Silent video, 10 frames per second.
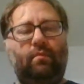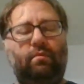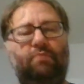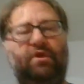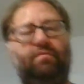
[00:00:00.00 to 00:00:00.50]

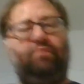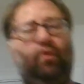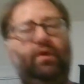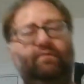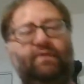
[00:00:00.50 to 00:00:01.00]
But the
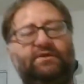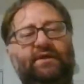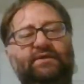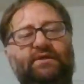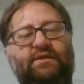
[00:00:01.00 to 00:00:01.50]
point of this
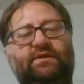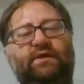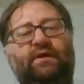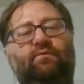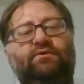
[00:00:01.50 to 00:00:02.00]
is
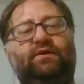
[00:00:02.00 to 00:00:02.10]
it was a